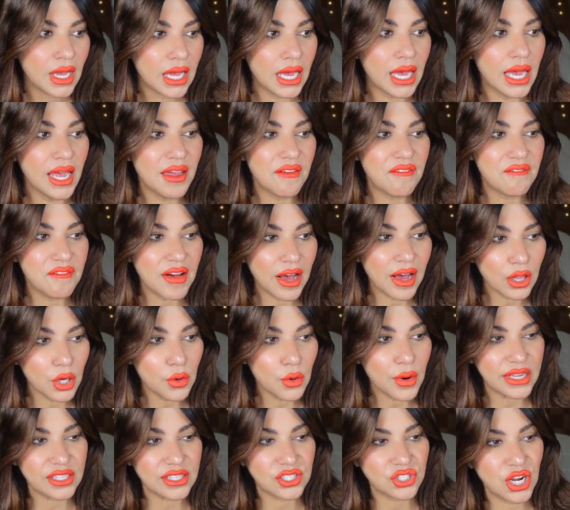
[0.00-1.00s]
a
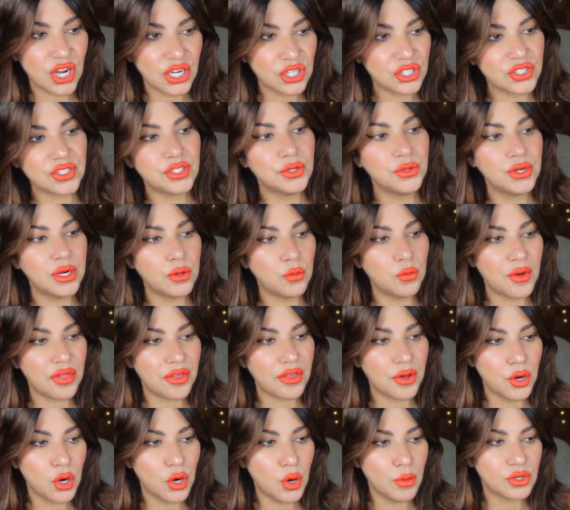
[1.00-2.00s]
fellow exchange student with
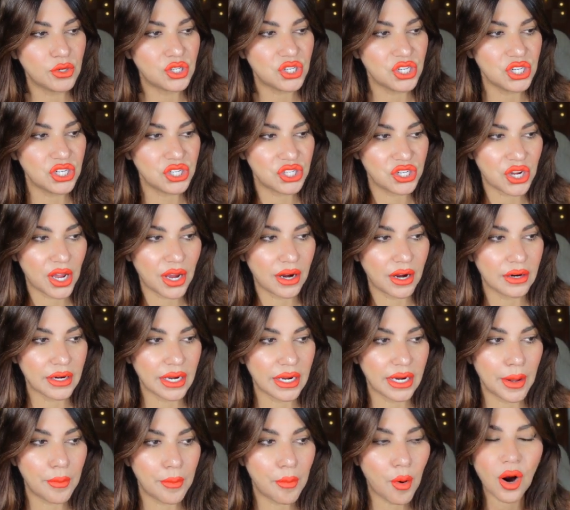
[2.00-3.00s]
whom she shared
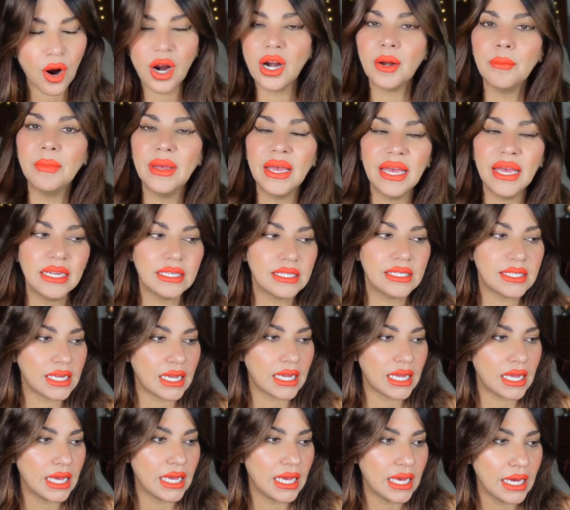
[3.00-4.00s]
an apartment
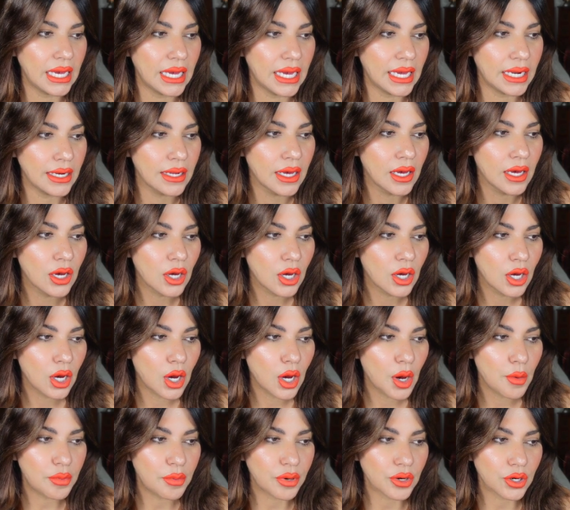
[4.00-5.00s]
in
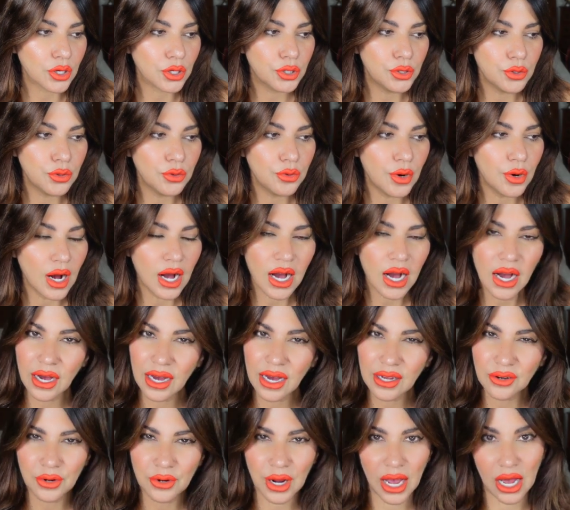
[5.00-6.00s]
Pergua.
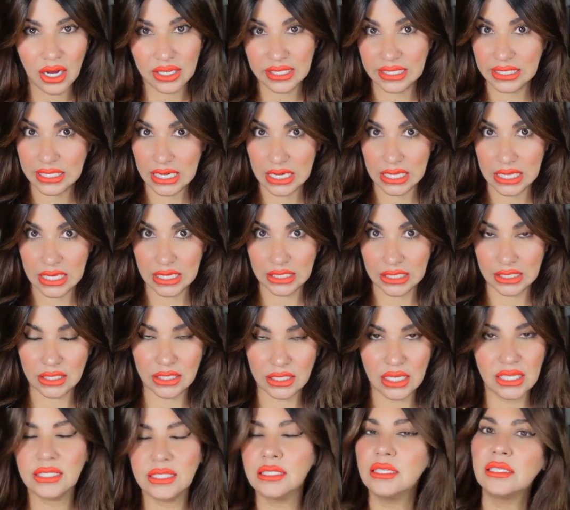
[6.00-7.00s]
I don't know how to say
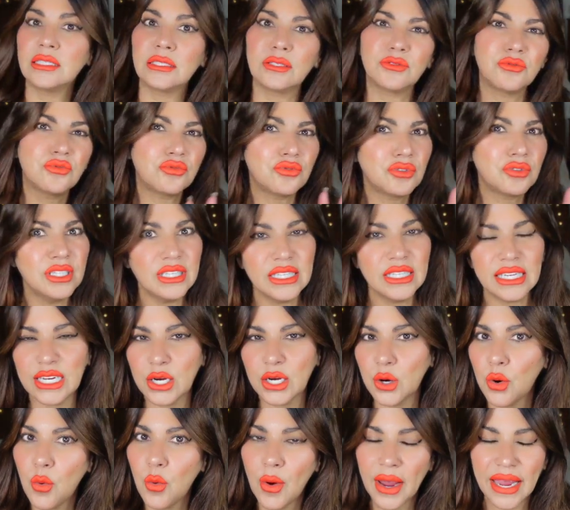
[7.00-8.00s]
this. It's this really
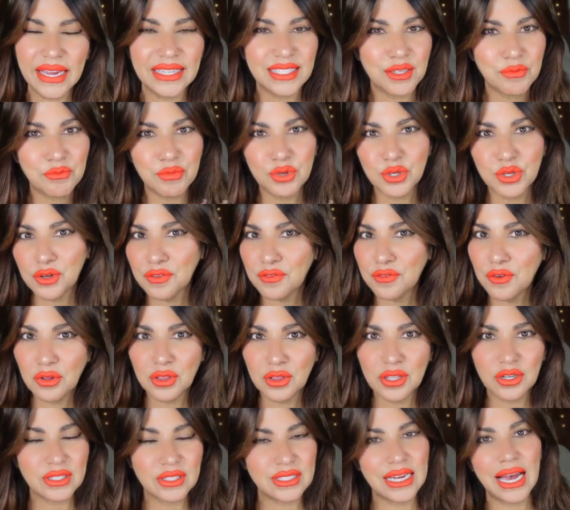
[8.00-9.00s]
quaint, beautiful
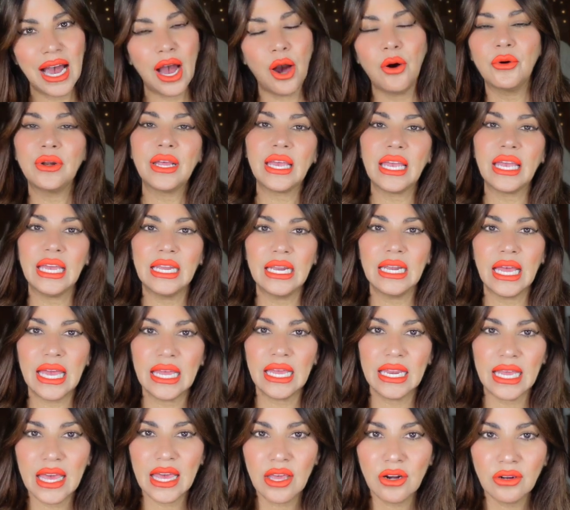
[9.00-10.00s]
little town
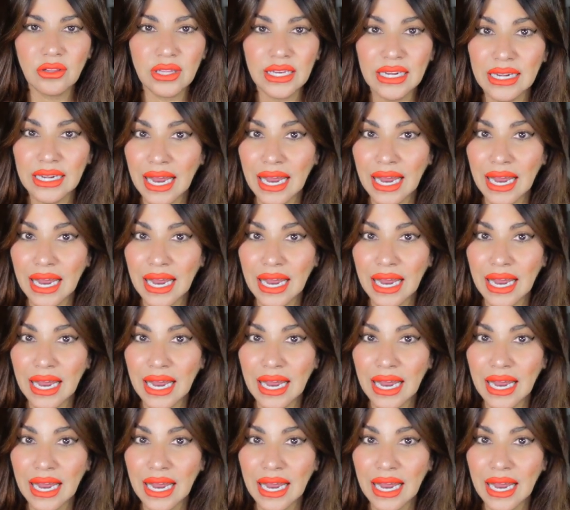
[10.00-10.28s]
in Italy.